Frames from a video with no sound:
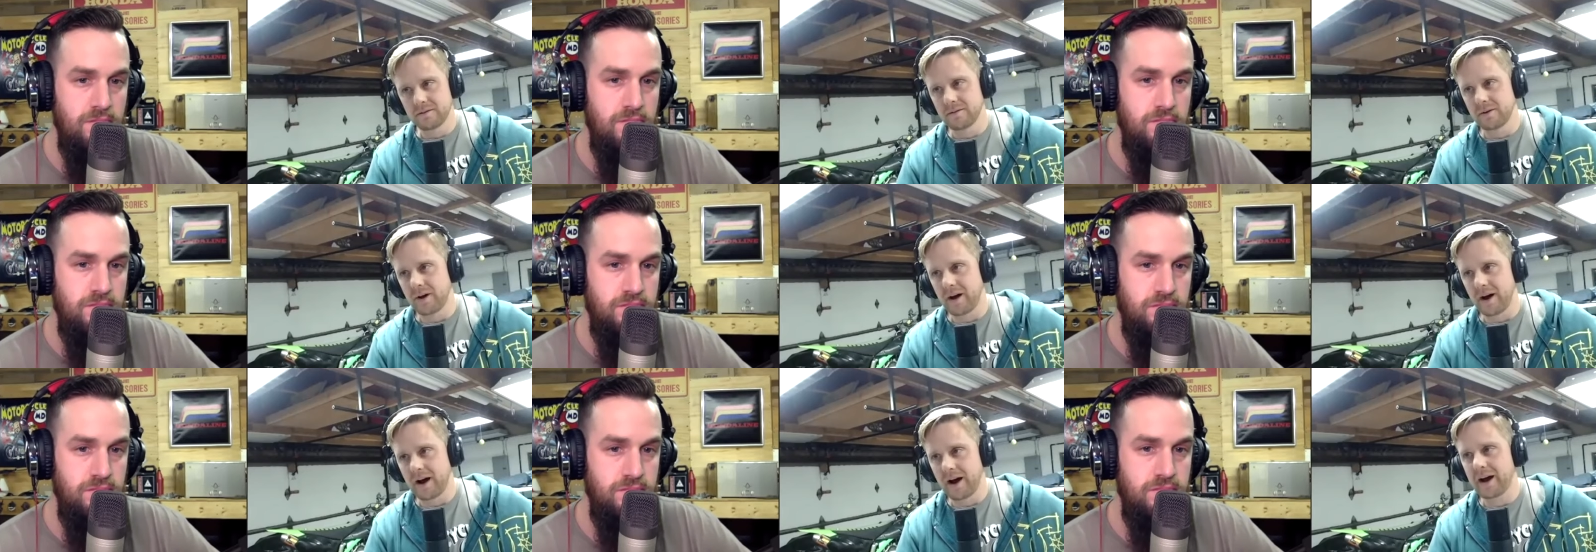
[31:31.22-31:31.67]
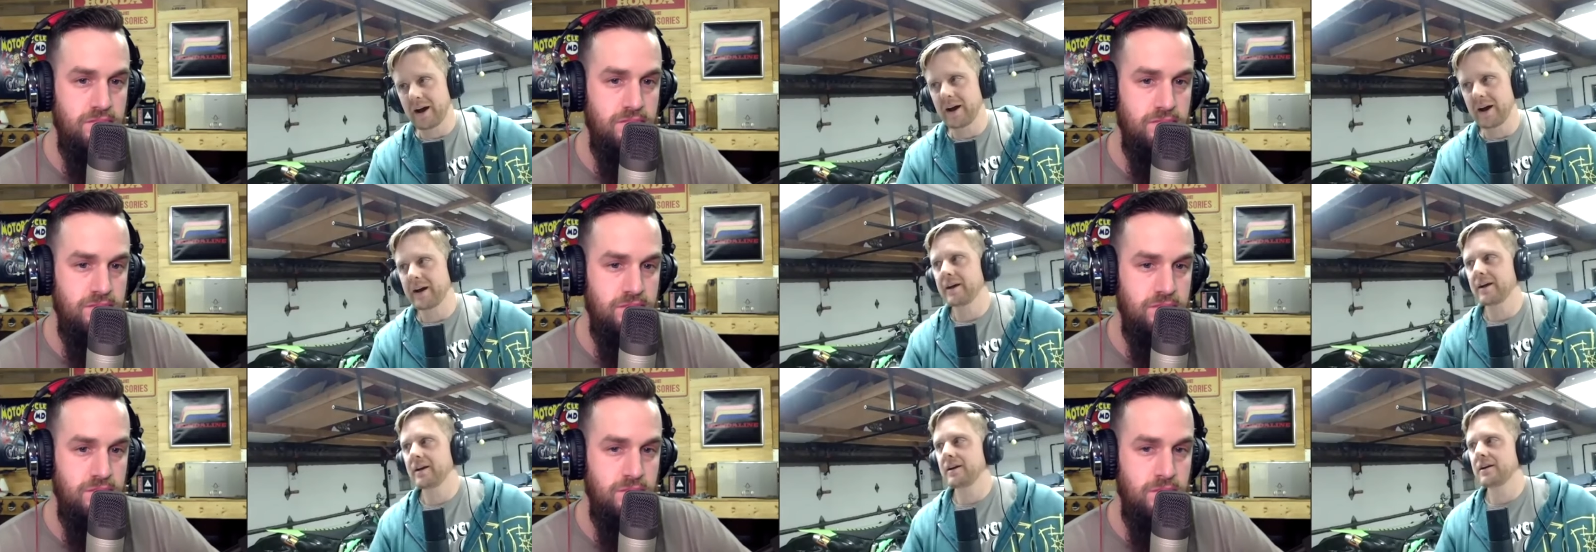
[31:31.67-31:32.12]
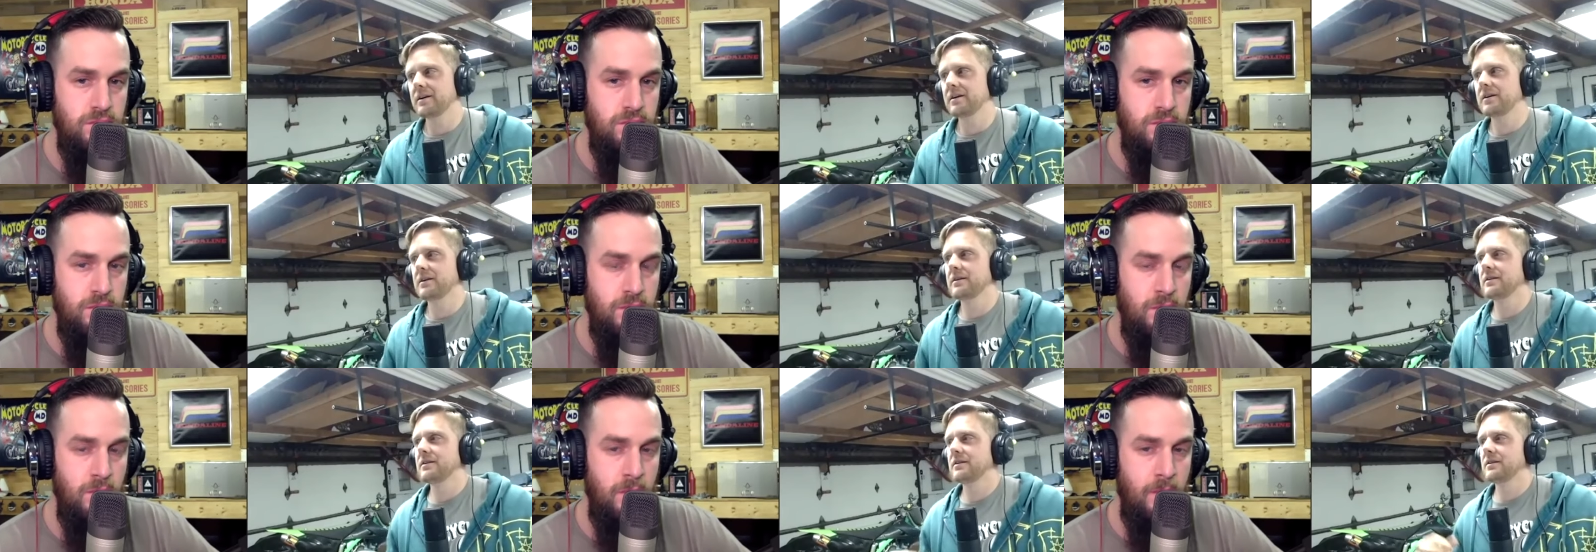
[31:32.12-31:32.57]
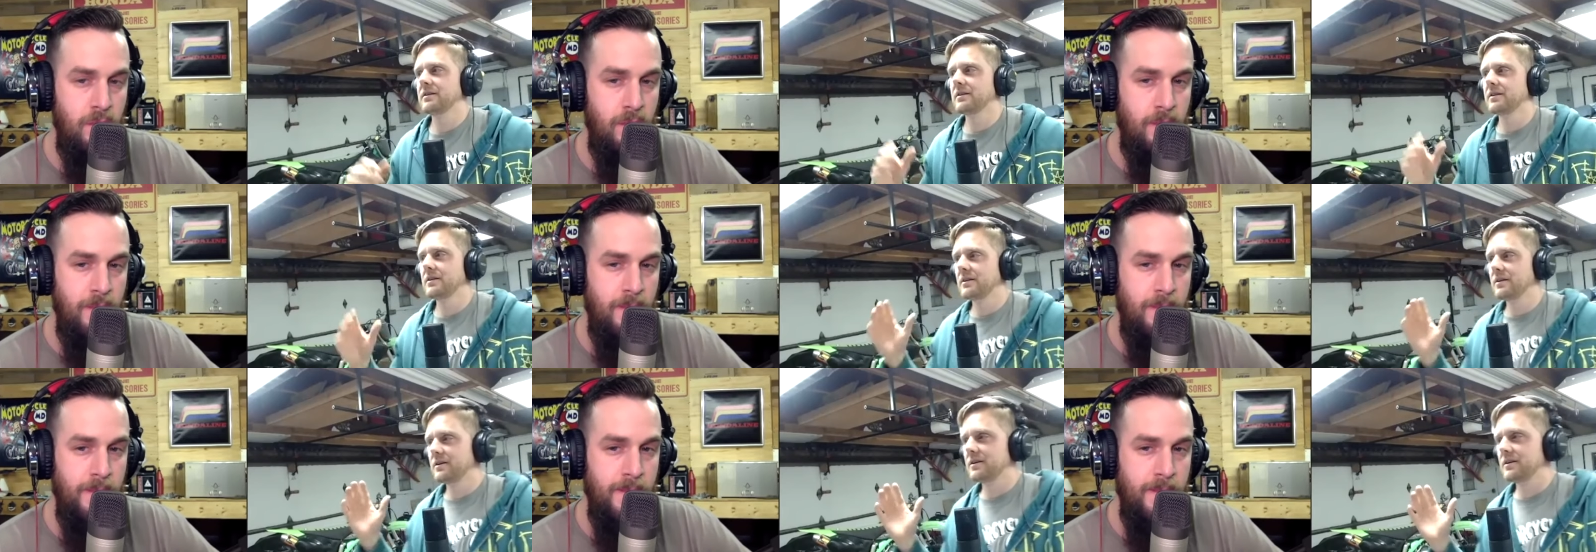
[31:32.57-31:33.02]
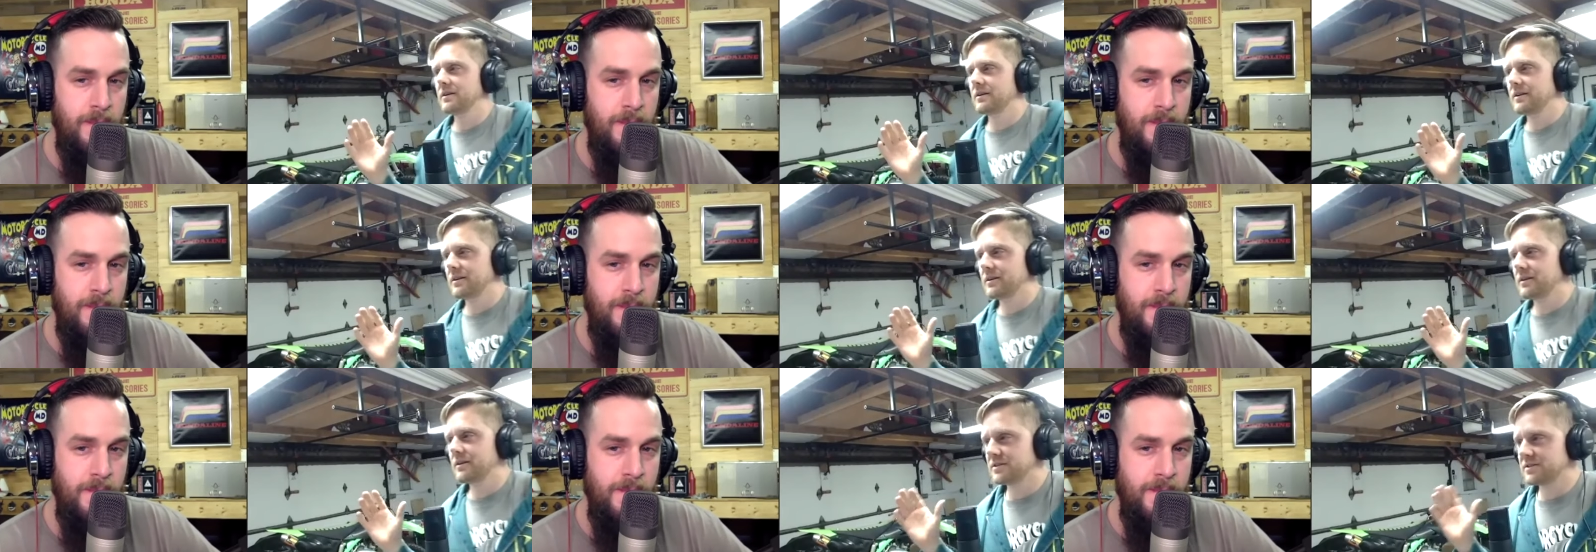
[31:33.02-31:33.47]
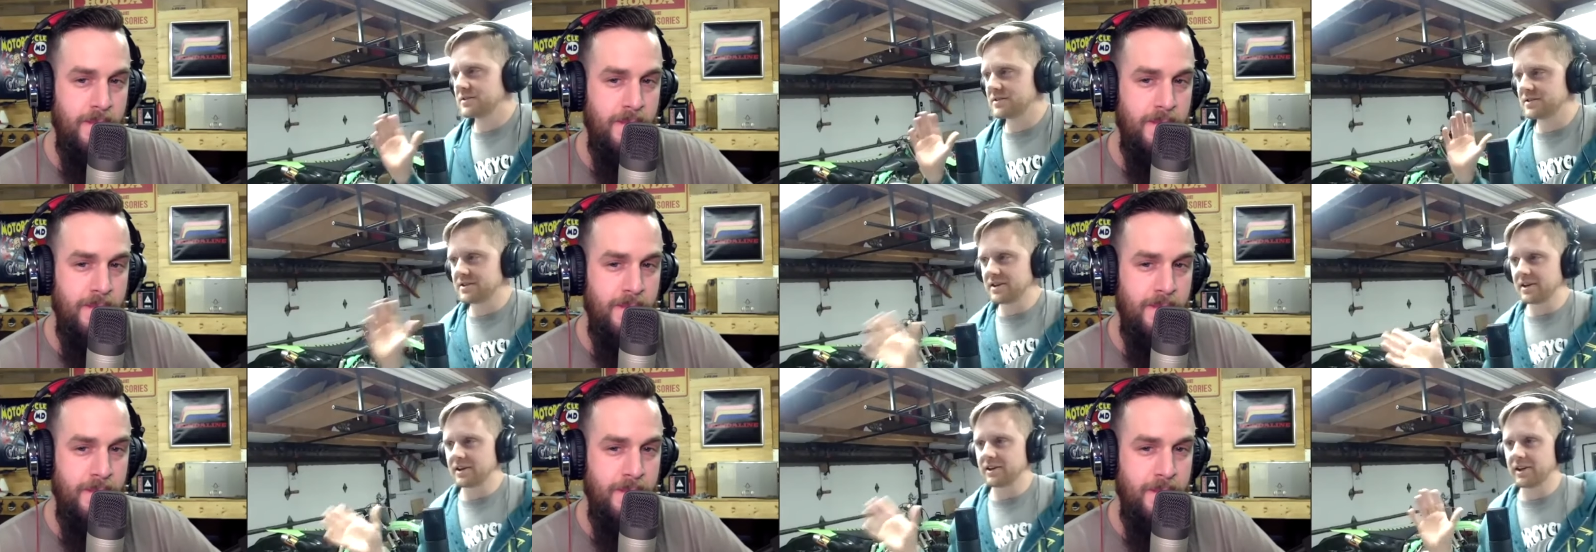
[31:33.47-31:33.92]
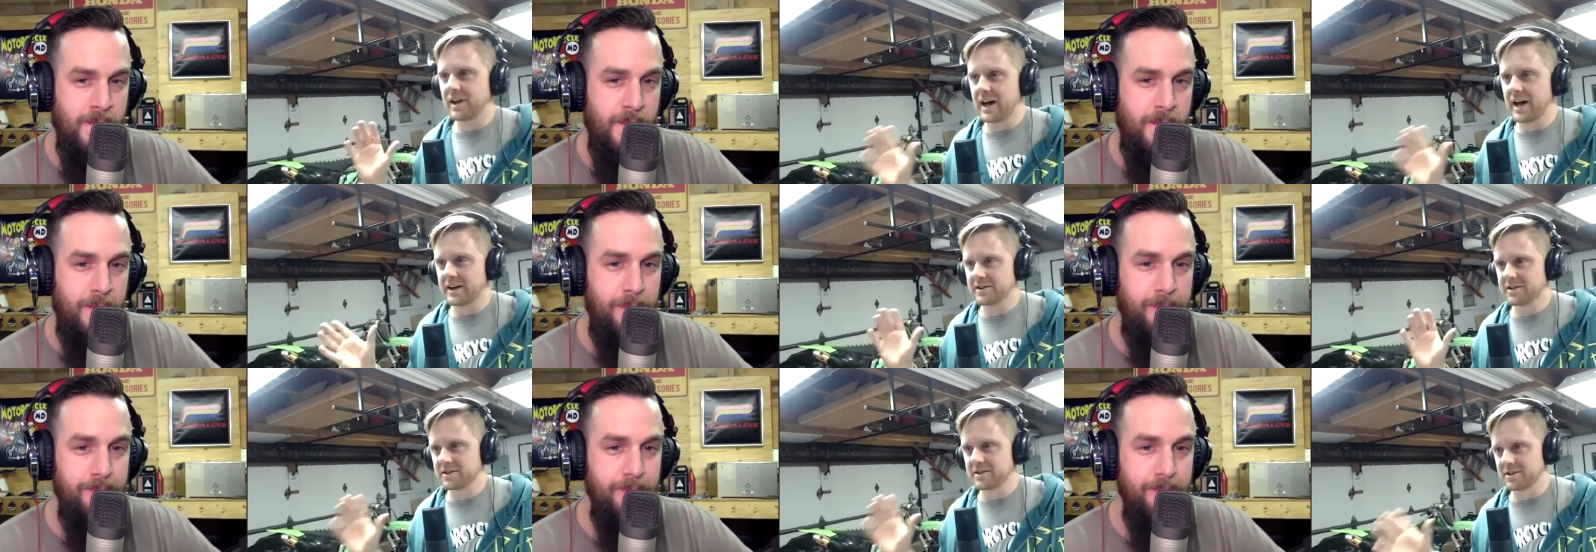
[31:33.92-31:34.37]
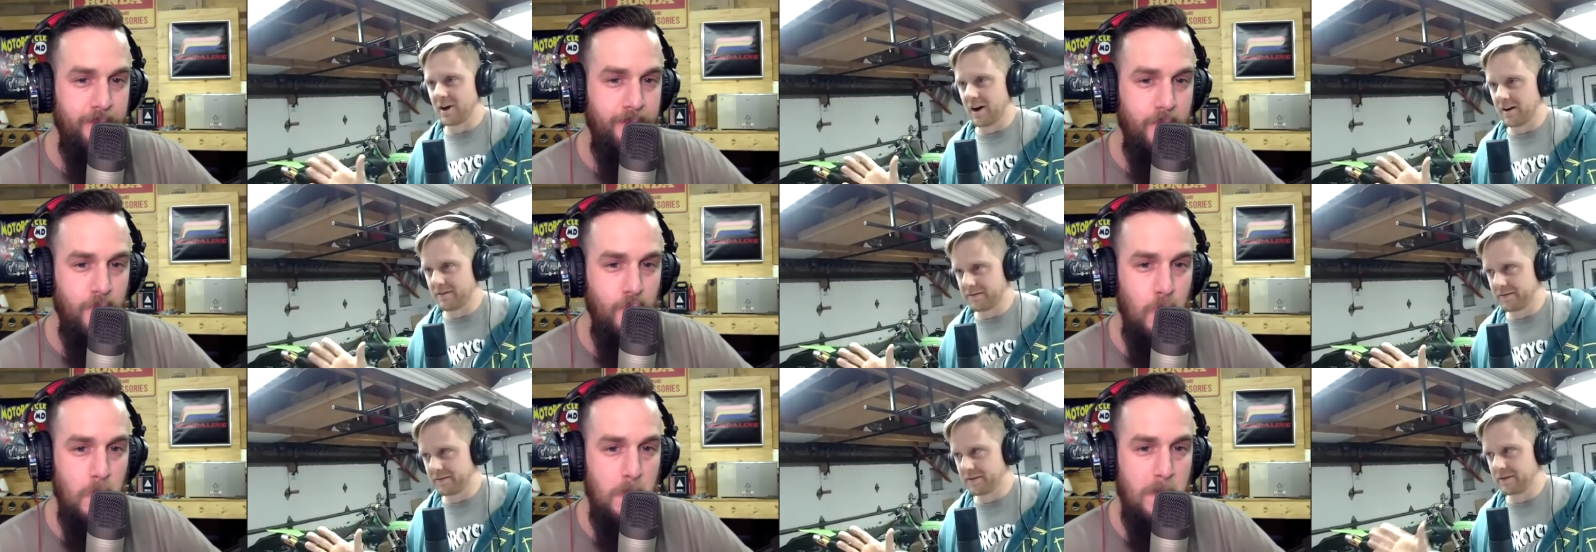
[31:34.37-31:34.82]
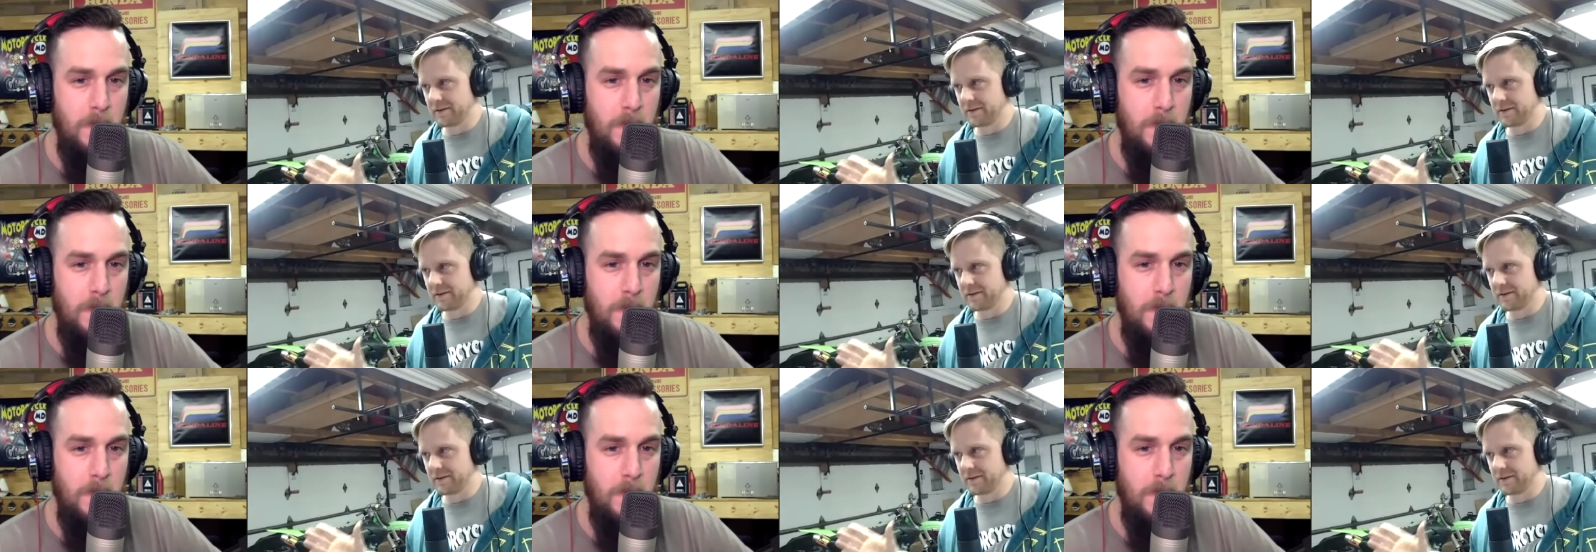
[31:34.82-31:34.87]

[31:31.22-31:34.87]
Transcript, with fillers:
Speaker 1: I see a lot of stuff,